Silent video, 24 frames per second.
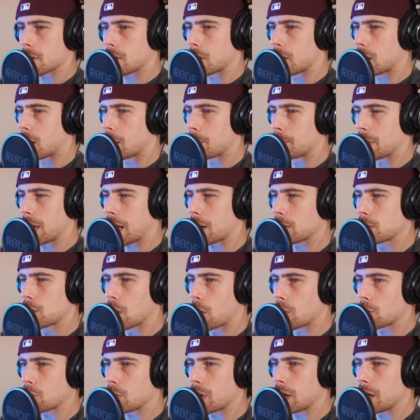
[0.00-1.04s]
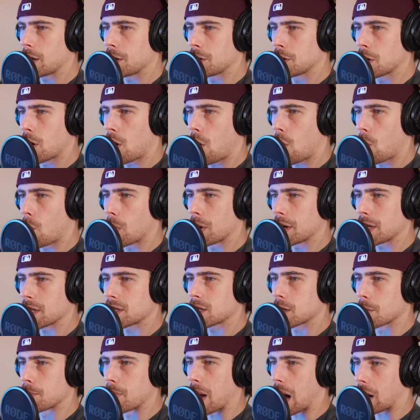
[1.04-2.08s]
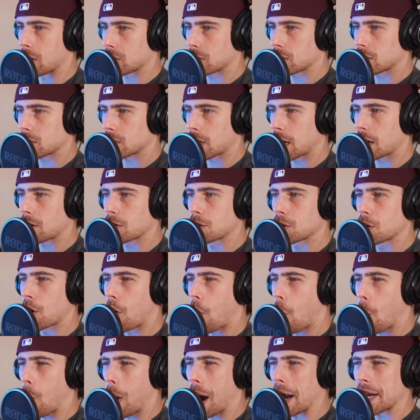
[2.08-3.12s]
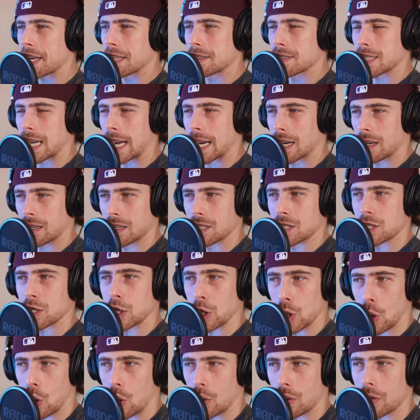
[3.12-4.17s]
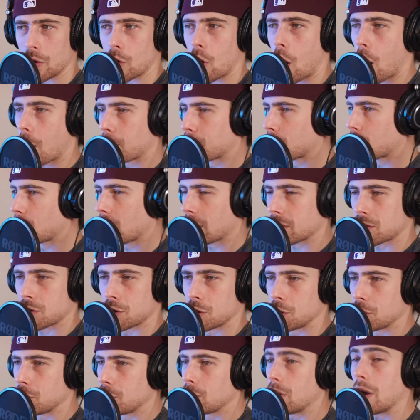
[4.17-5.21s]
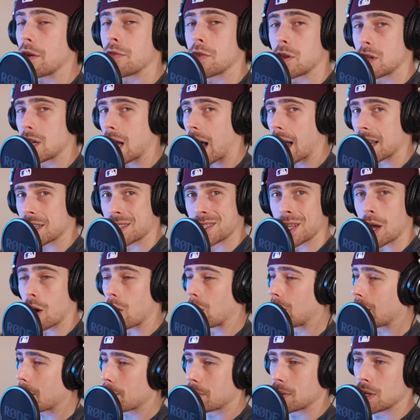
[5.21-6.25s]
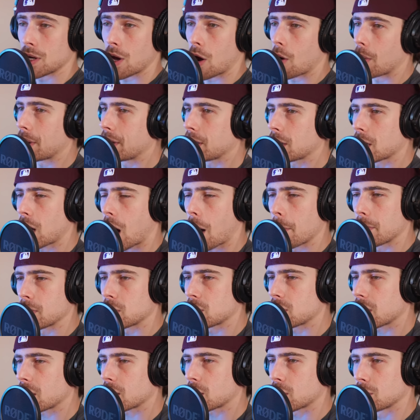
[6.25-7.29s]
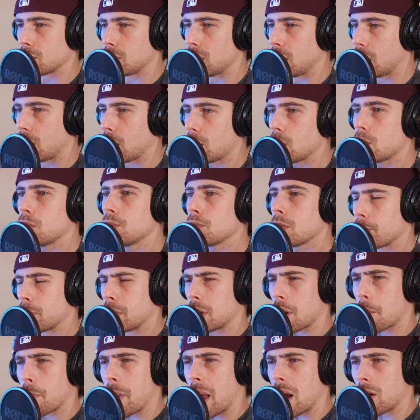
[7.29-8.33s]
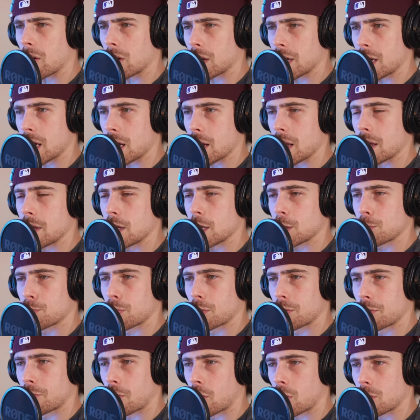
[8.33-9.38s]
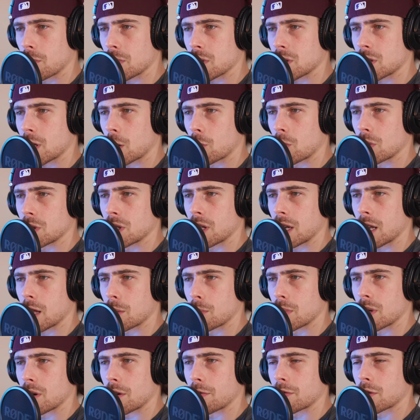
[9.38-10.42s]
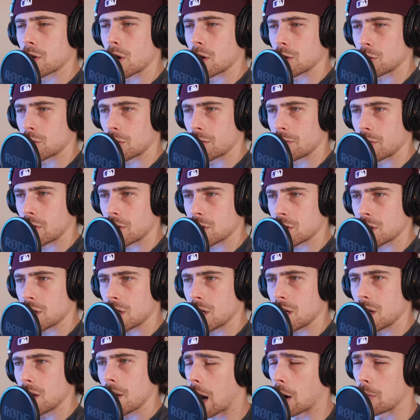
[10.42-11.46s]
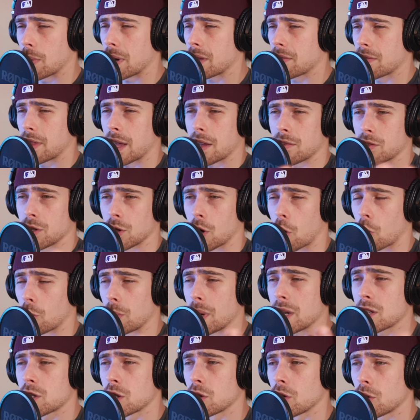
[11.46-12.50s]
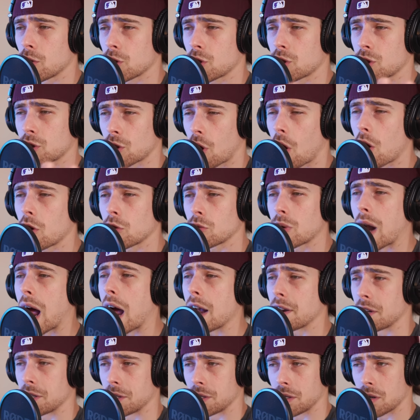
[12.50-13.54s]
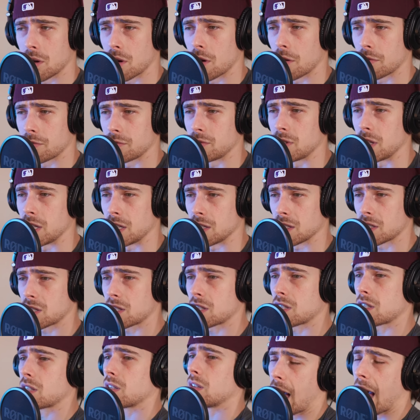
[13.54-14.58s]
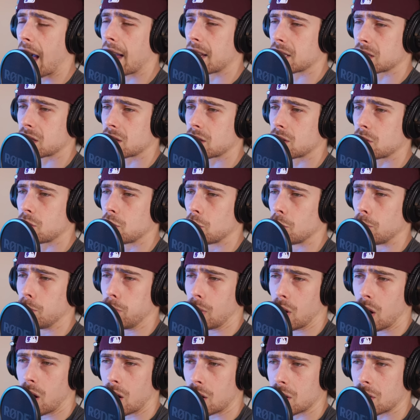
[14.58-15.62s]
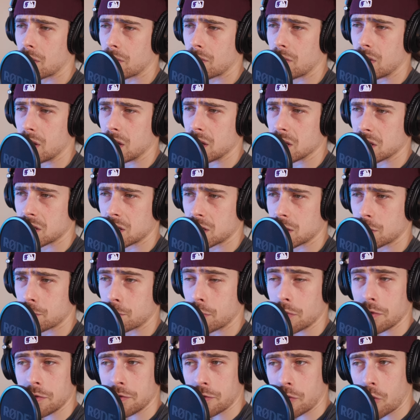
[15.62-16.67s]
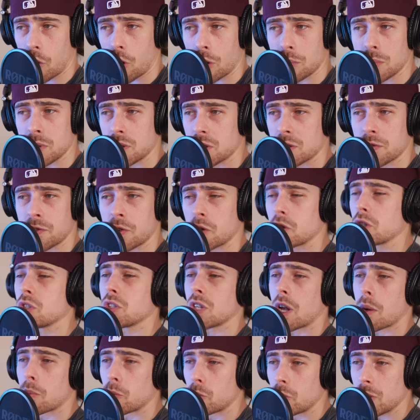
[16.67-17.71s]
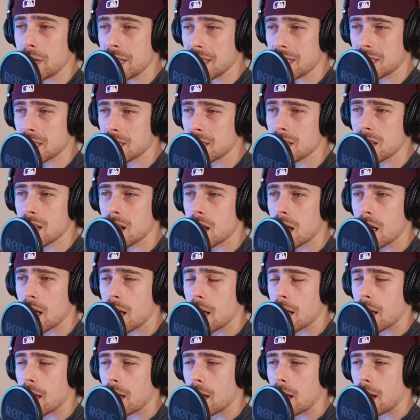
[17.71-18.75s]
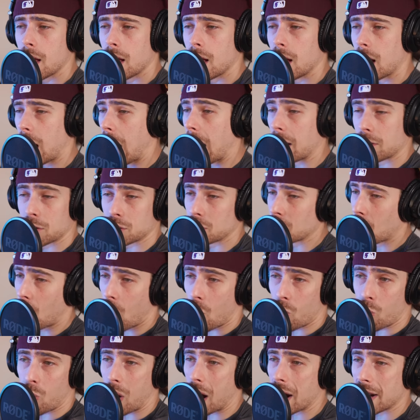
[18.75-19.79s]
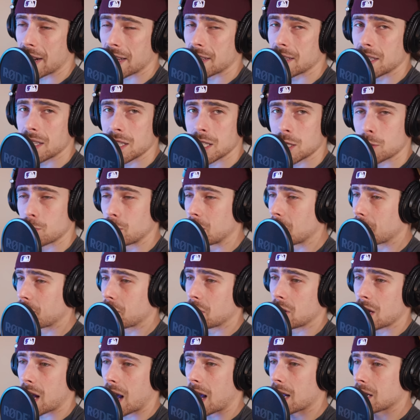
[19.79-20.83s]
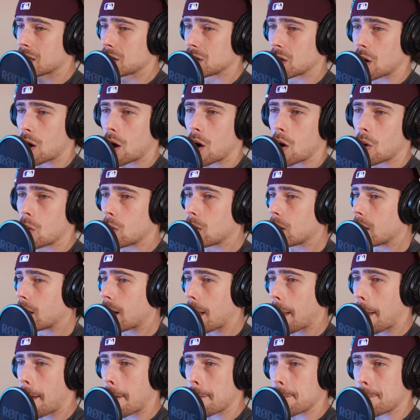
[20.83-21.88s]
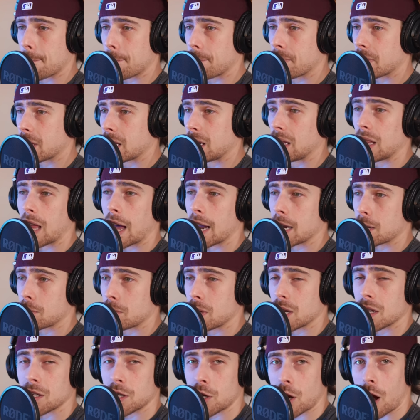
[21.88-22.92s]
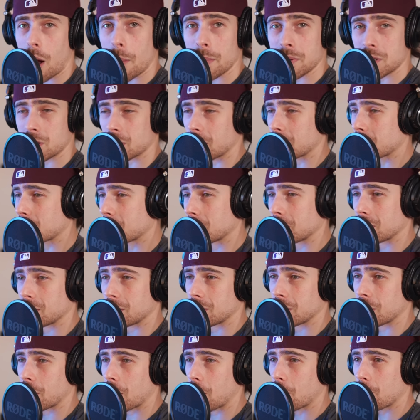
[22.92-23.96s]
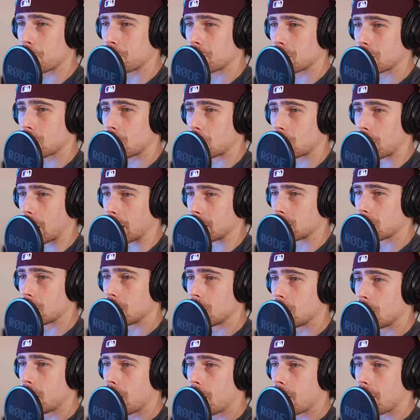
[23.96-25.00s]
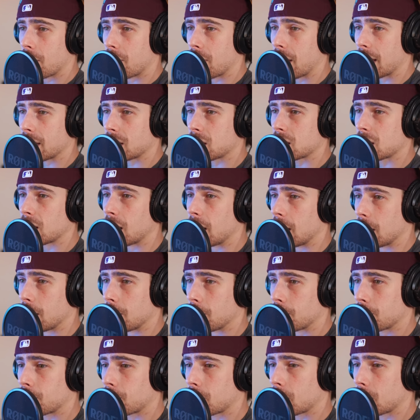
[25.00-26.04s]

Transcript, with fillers: Uh, but I don't really know what it's about. I don't know why the title is called Opera 2. If you guys know, let me know in the comment section below. But apparently in this performance there was a little bit of controversy. I read that the original songwriter of this asked to block this performance for some reason. I don't know why that is, but if you guys know, um, enlighten me in the comment section, you know? Alright, that's it.